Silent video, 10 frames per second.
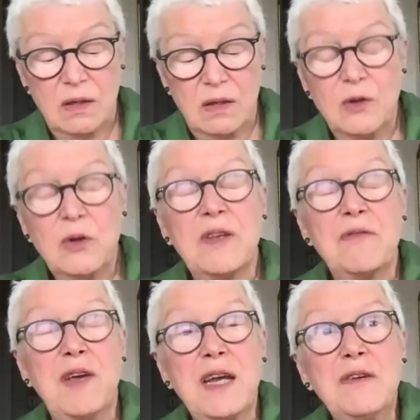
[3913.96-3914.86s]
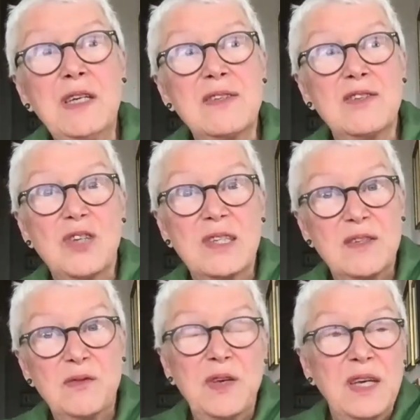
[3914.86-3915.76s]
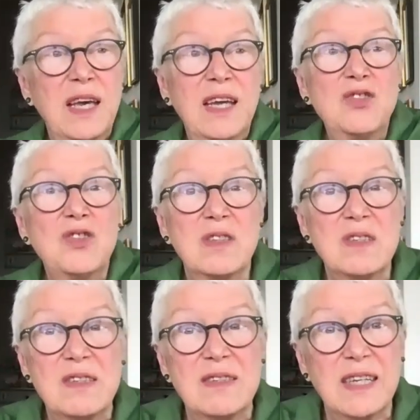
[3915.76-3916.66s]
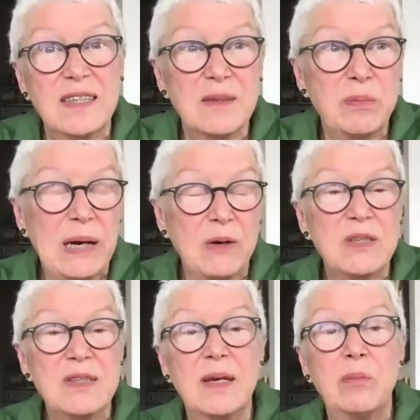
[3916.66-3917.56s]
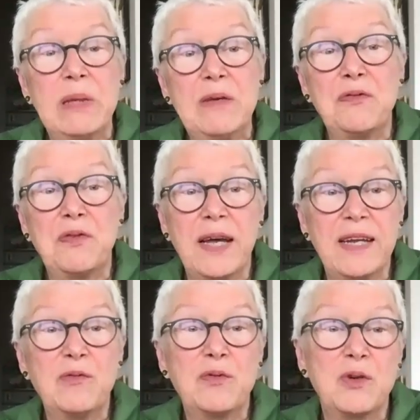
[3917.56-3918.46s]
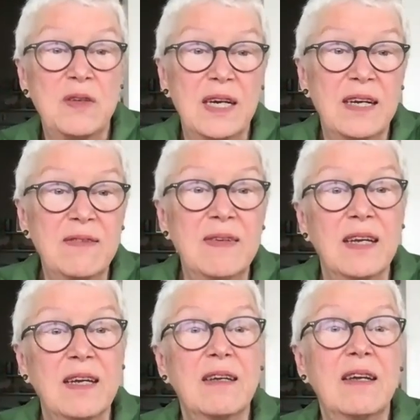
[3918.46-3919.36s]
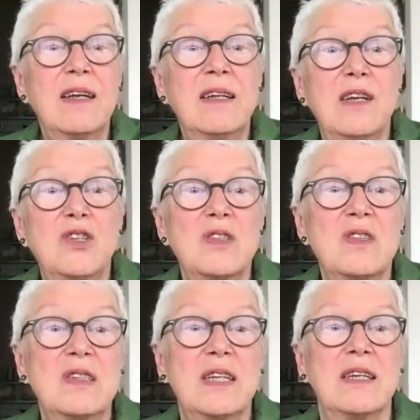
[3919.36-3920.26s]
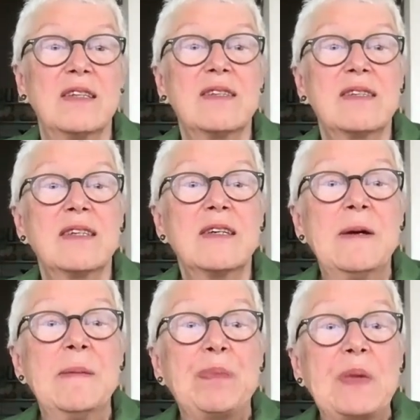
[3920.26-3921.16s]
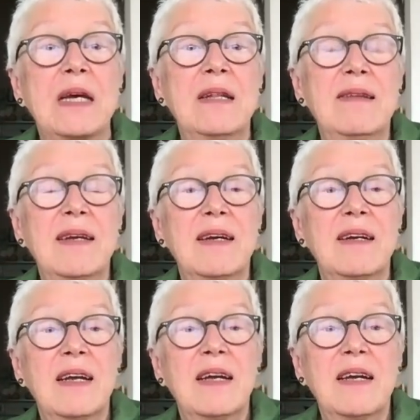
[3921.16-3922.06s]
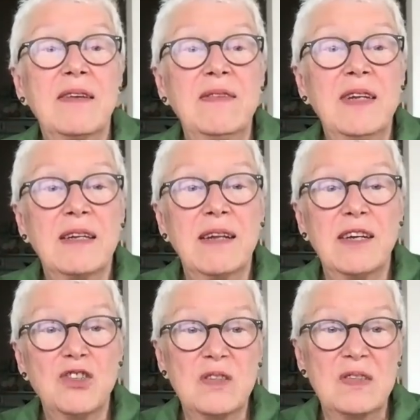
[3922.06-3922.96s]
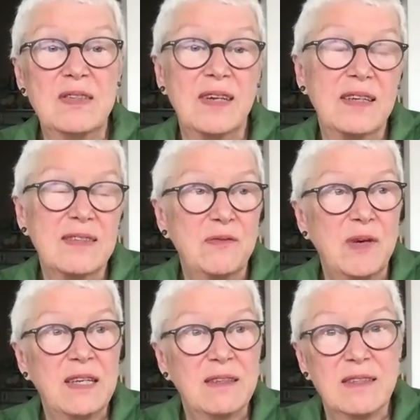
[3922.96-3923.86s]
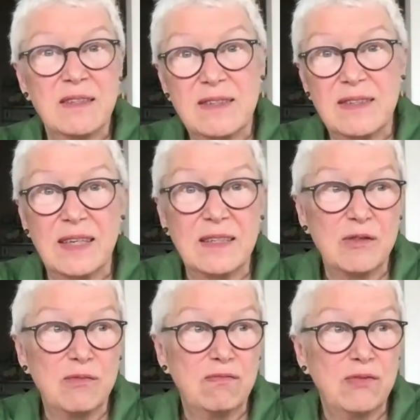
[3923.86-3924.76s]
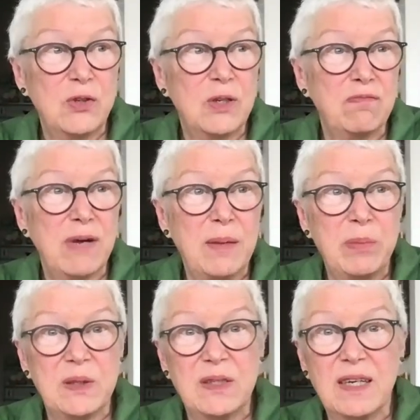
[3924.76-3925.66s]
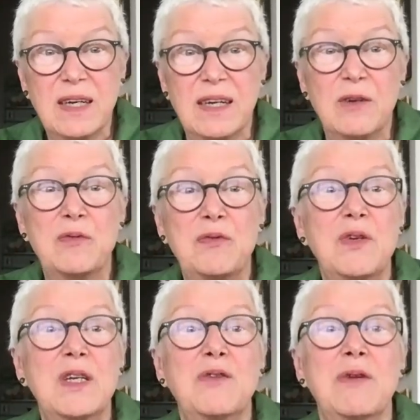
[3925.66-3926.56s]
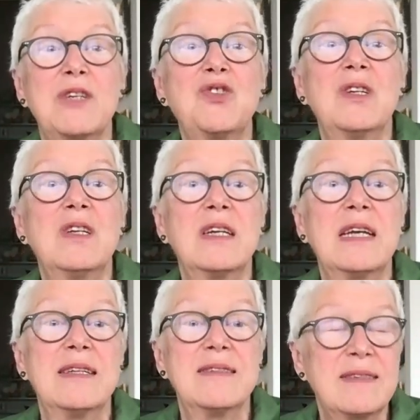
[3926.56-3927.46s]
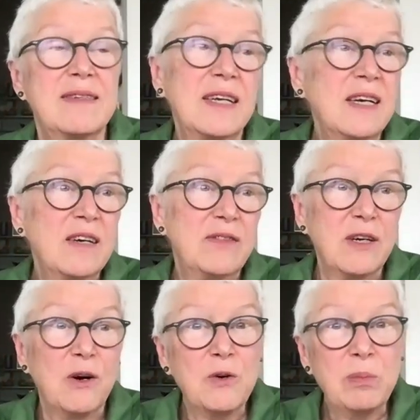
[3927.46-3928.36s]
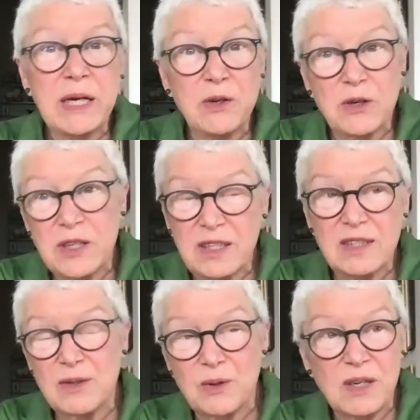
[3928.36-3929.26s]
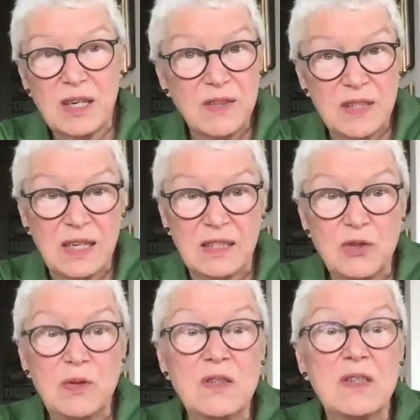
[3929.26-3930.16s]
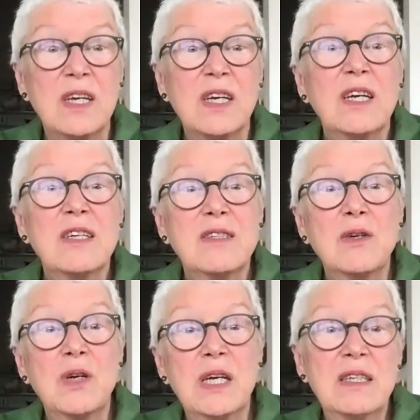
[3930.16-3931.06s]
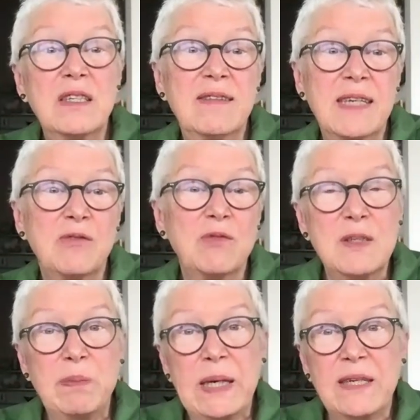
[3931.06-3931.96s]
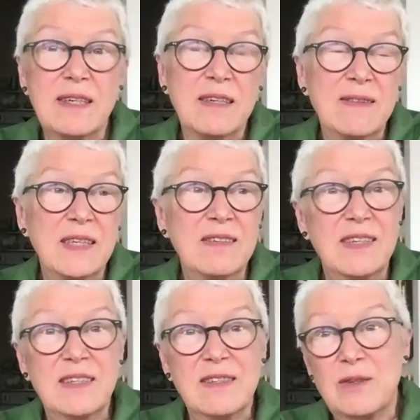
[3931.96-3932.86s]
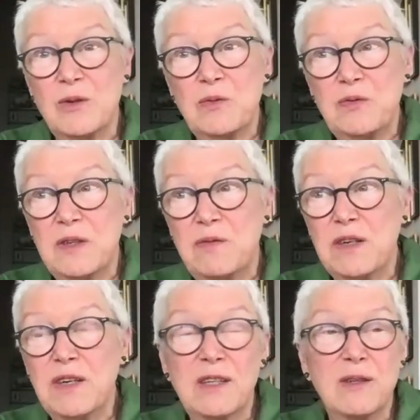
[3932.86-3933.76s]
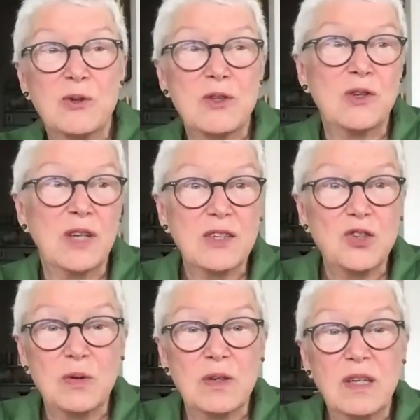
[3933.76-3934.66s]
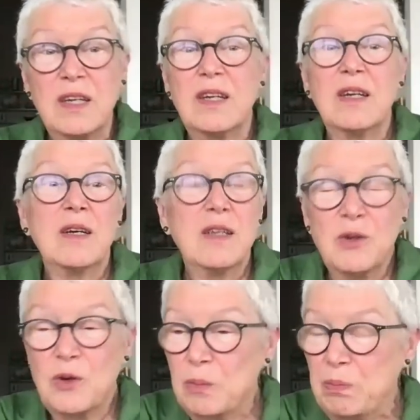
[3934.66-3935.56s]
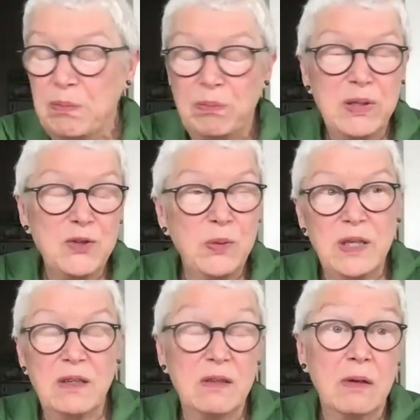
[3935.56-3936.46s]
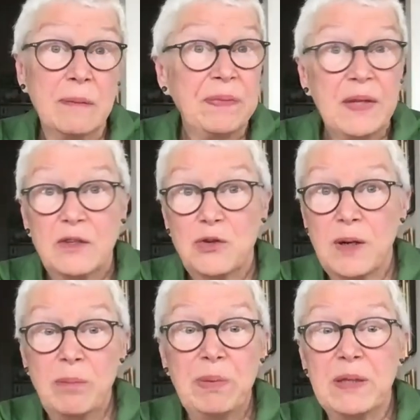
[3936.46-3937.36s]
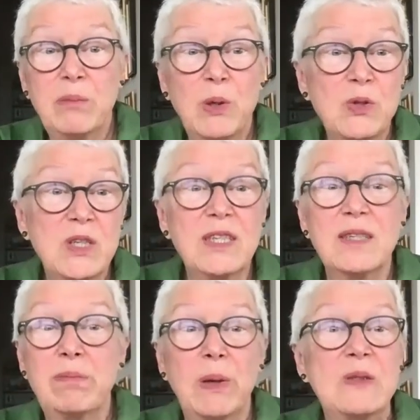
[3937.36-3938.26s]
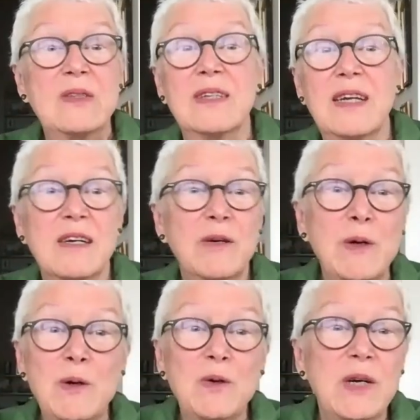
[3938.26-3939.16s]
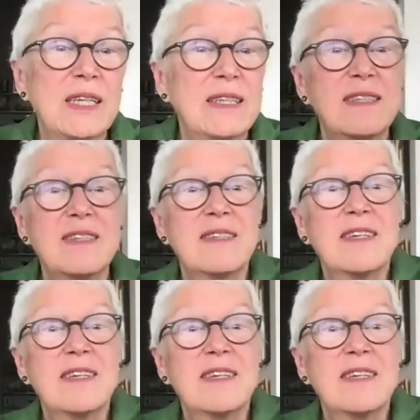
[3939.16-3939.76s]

you know, the various justifications that the powers that be find for their ethnic nation states and their ethnic nation states violence and sort of rabid kind of aggression against their own minorities or other countries. So, and in that respect, I think there's sort of a very close connection, you know, between Trump and Modi and Bolsonaro and,